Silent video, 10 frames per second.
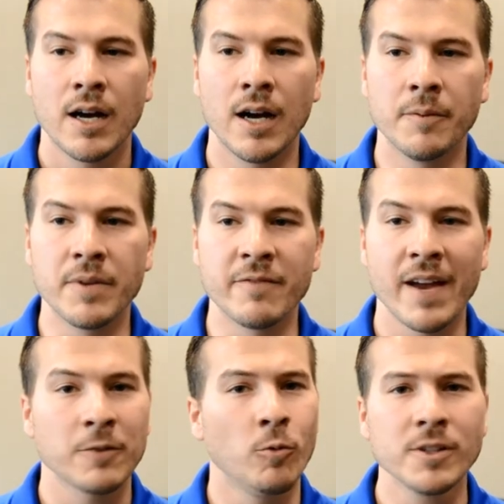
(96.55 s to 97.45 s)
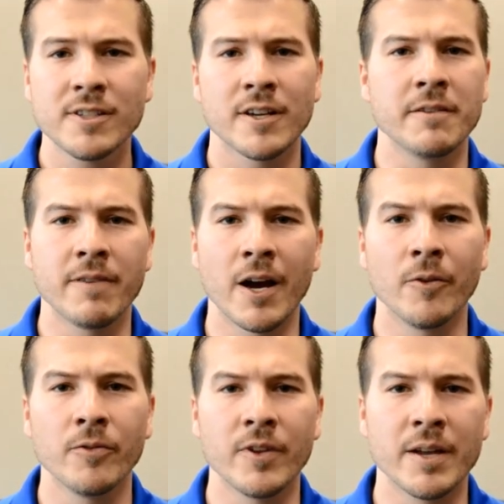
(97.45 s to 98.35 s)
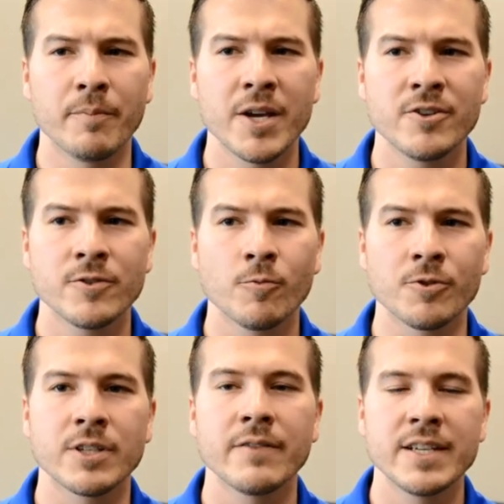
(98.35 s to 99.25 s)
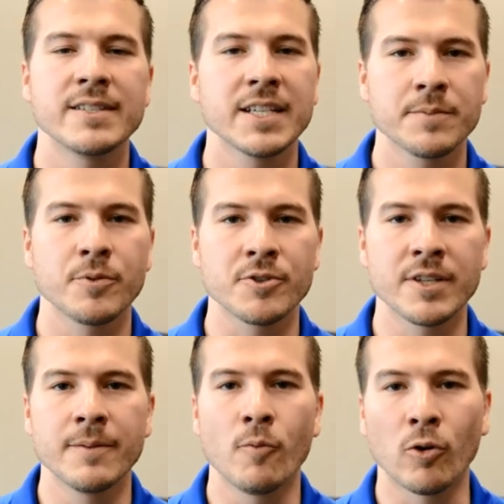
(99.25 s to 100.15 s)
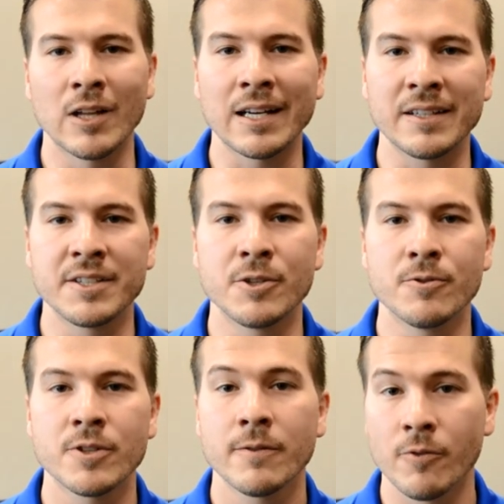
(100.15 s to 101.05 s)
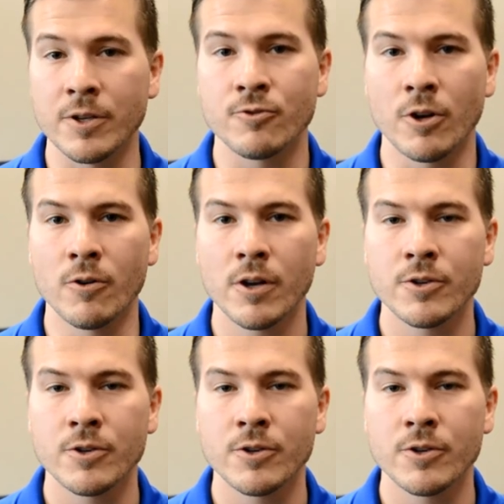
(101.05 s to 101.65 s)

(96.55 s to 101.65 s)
Um, in fact, one study found that patients were 76% more likely to suffer a stroke